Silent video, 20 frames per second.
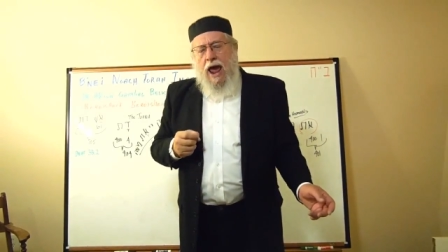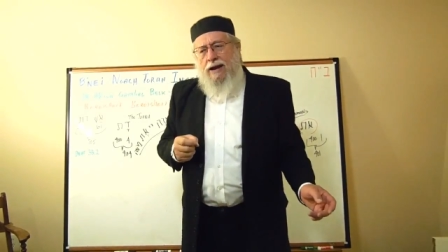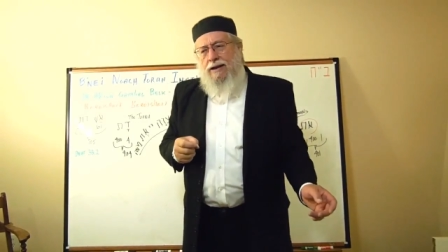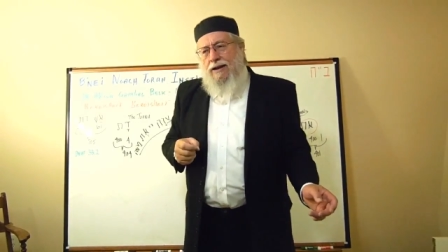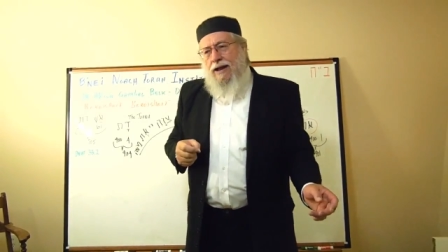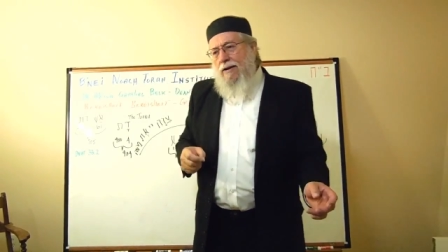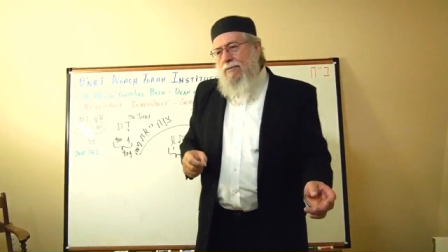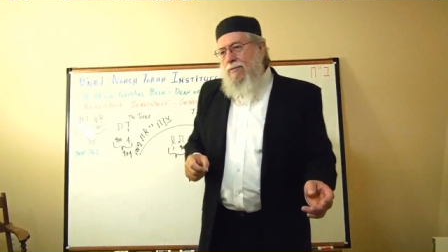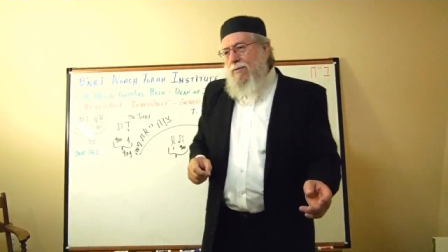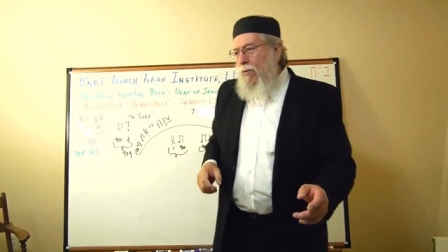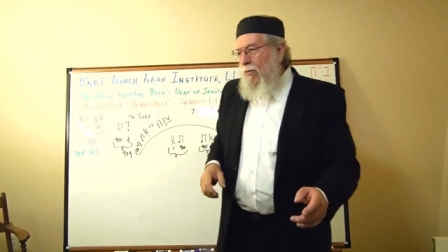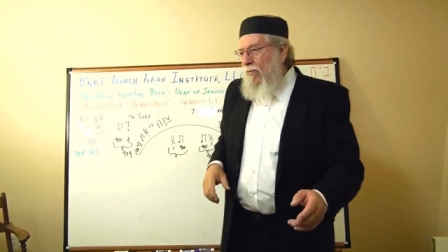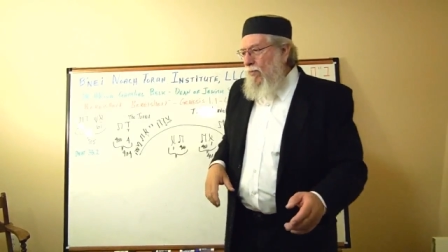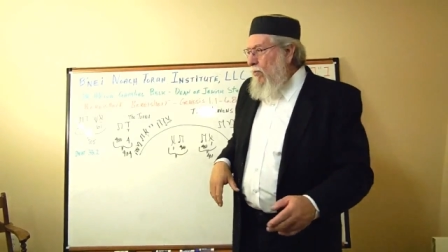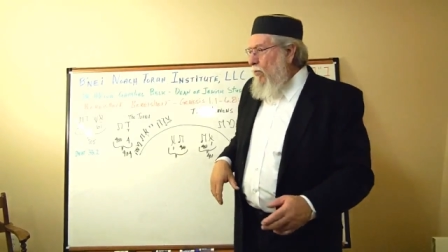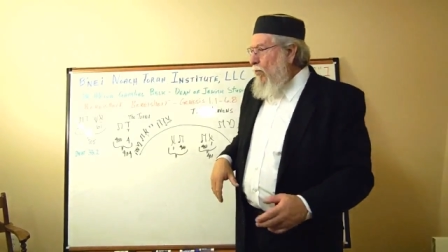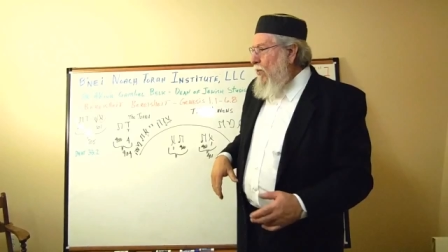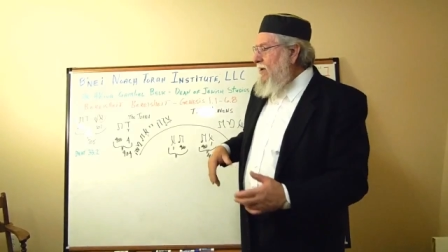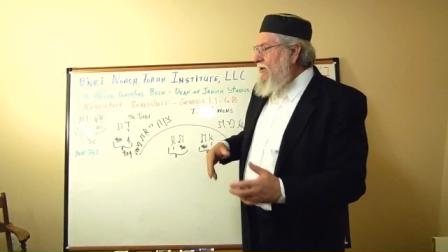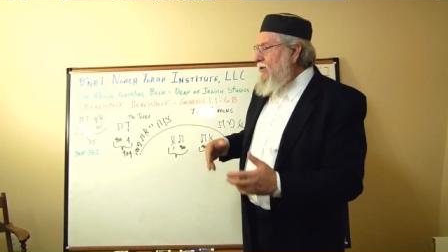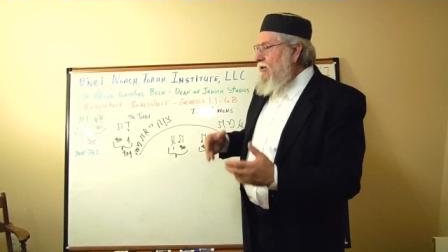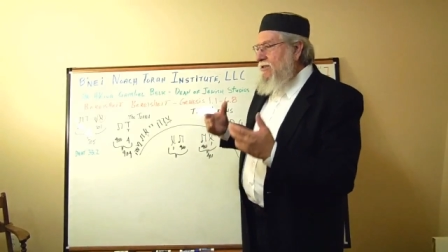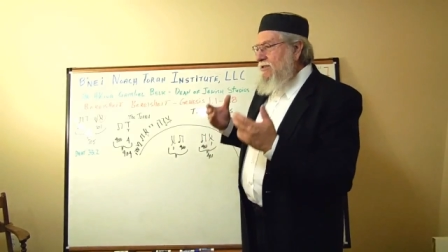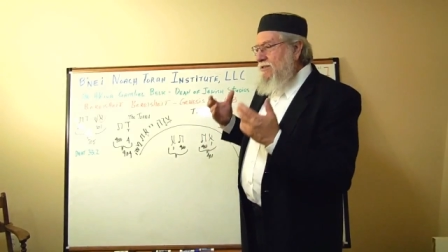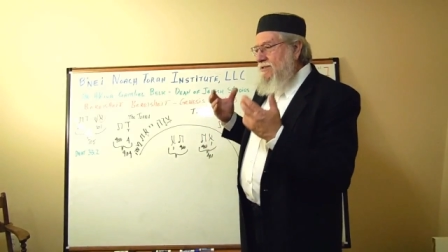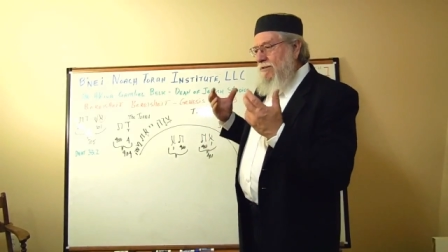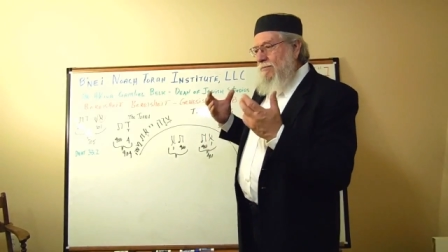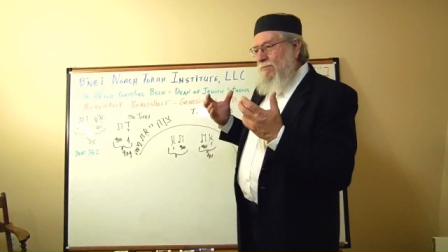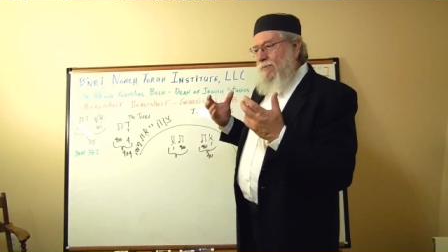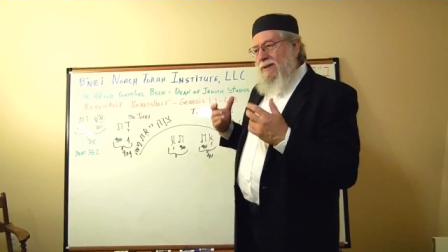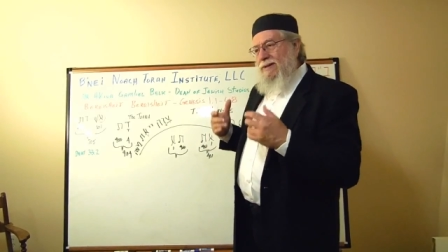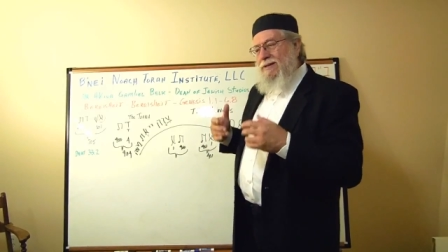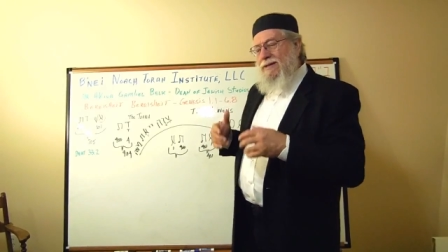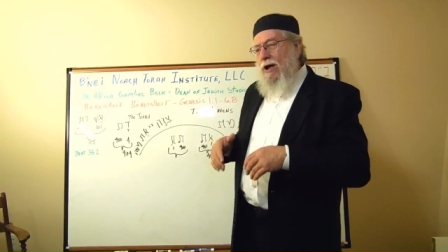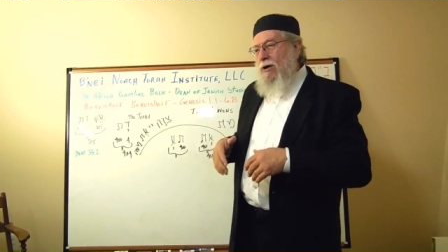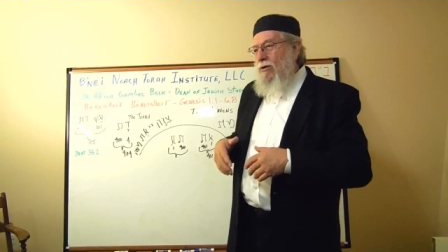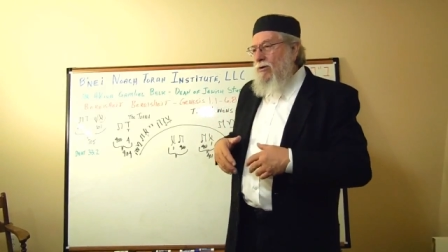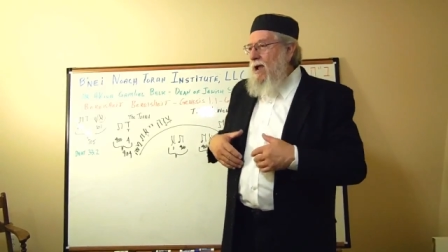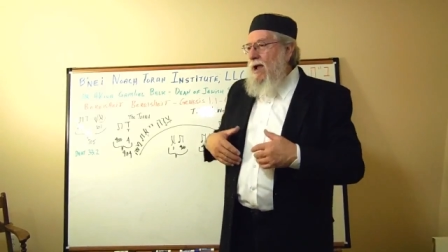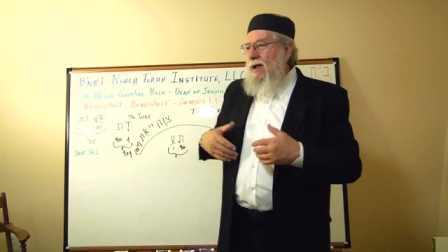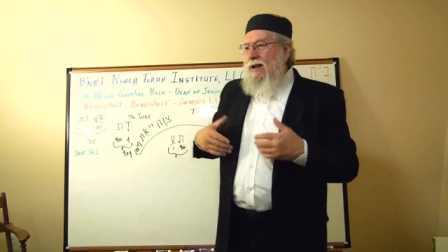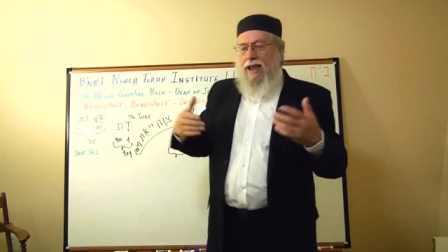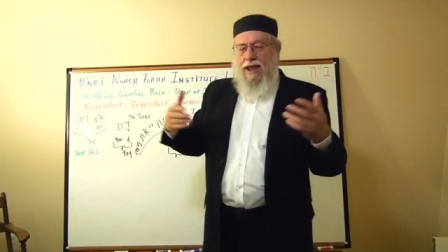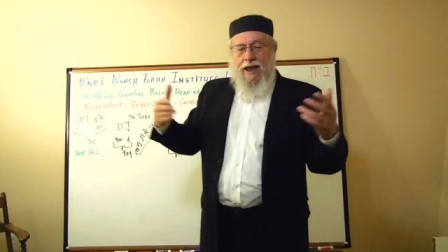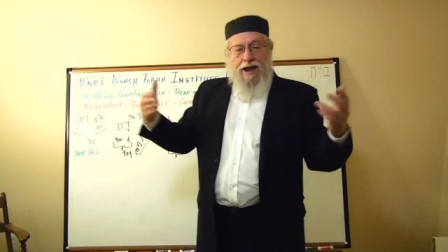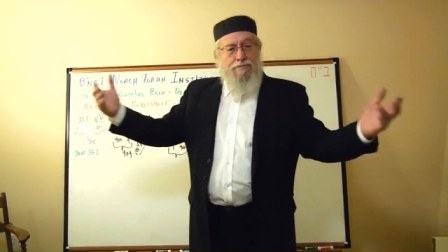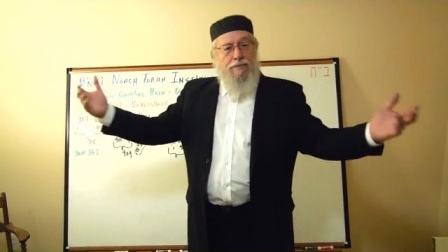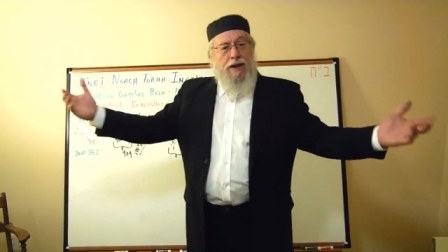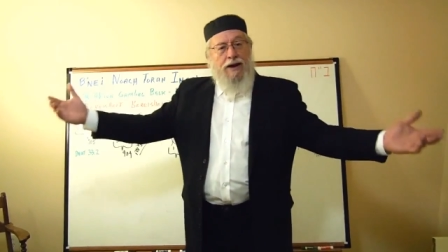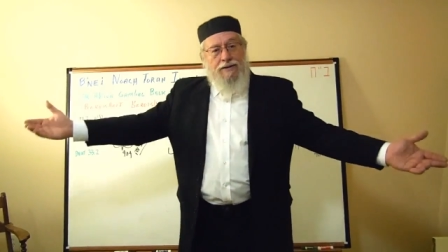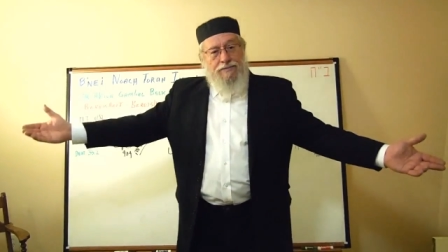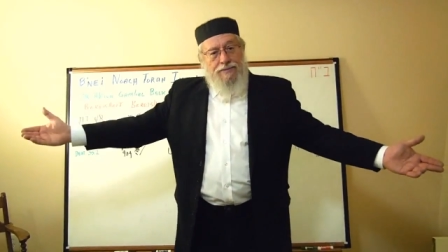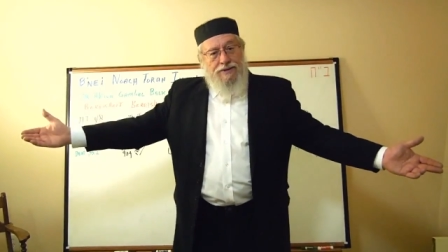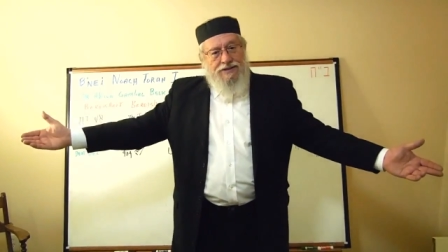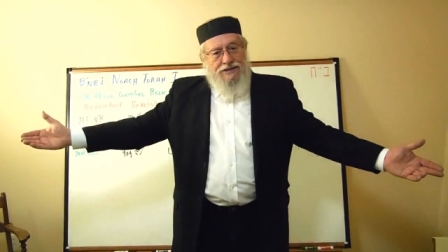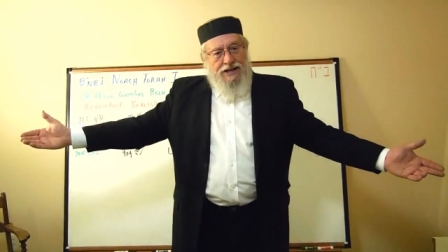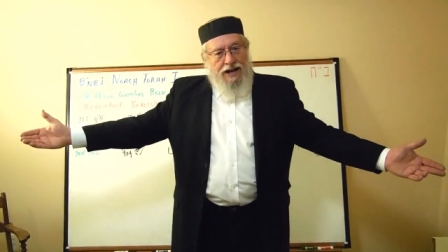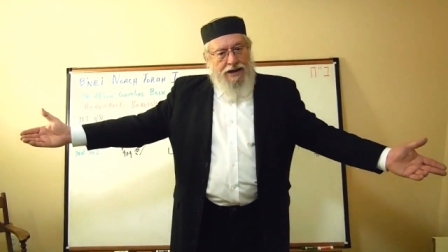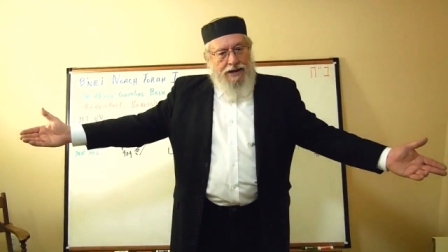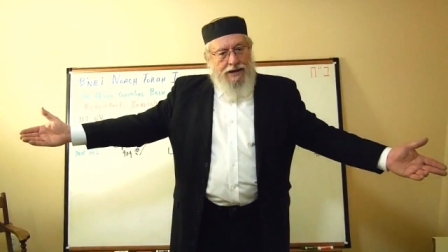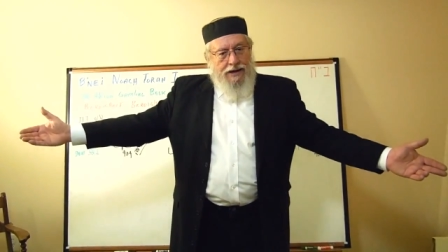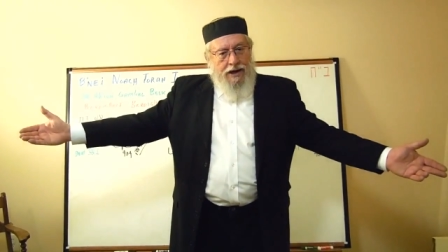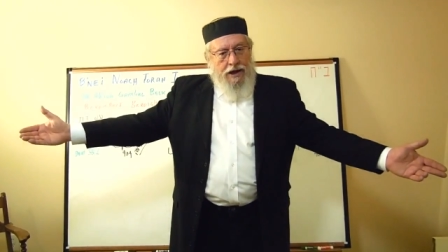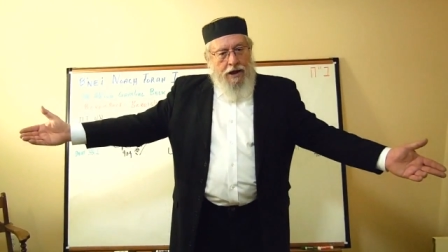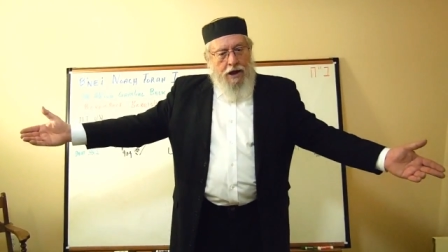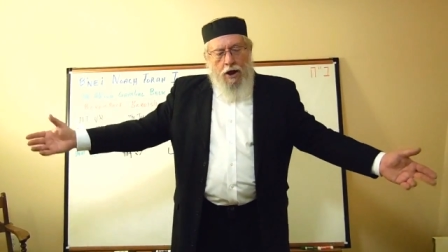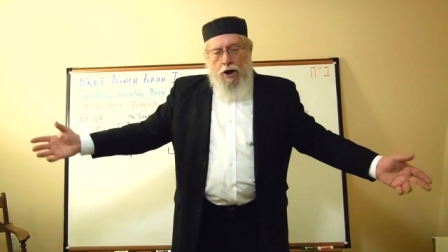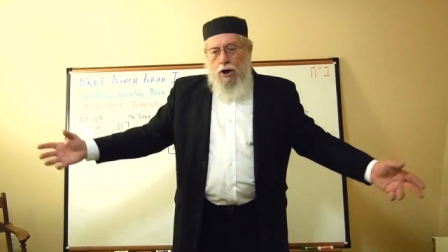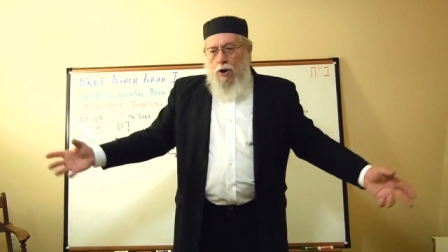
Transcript: And we just simply tell God, hey, I made a mistake.